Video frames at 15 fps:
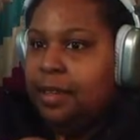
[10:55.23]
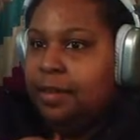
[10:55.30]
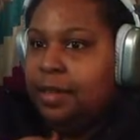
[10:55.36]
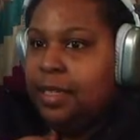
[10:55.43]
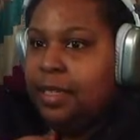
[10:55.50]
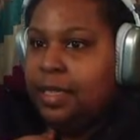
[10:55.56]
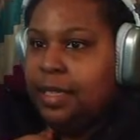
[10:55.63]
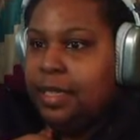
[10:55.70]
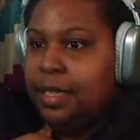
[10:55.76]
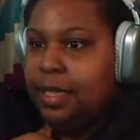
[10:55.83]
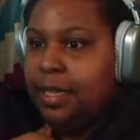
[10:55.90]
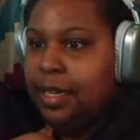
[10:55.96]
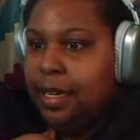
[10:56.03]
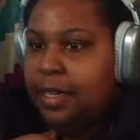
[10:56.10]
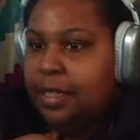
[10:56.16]
what's a
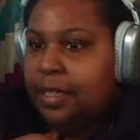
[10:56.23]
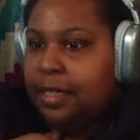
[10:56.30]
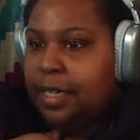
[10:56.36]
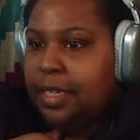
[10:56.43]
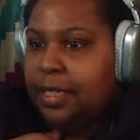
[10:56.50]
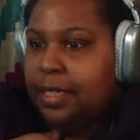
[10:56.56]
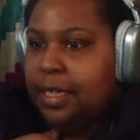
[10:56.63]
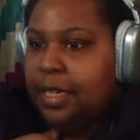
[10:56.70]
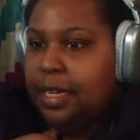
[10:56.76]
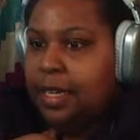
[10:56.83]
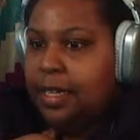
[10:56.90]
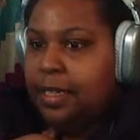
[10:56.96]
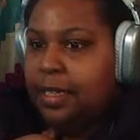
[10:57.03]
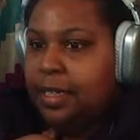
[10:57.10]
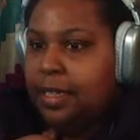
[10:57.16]
good contrasting
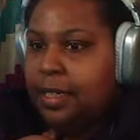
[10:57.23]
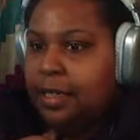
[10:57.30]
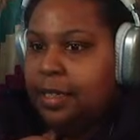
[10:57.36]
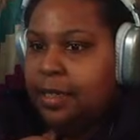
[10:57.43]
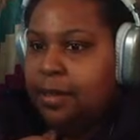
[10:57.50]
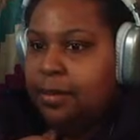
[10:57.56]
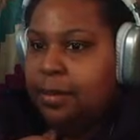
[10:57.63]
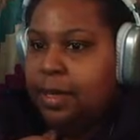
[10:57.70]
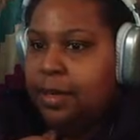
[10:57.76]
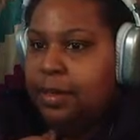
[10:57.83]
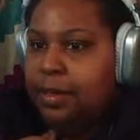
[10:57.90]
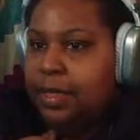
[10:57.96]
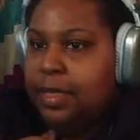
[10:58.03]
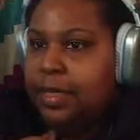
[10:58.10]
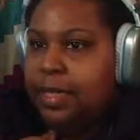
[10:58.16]
color? Well, I
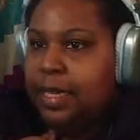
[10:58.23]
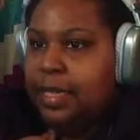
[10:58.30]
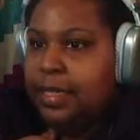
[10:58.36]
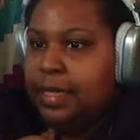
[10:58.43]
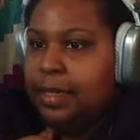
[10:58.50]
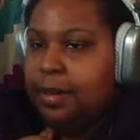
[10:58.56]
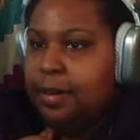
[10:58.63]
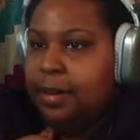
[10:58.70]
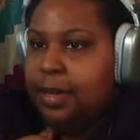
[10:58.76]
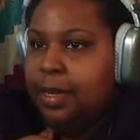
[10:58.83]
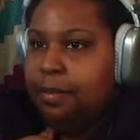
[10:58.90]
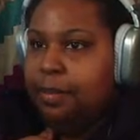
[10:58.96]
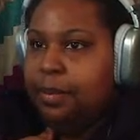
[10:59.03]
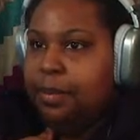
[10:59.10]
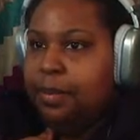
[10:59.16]
want the size to go up.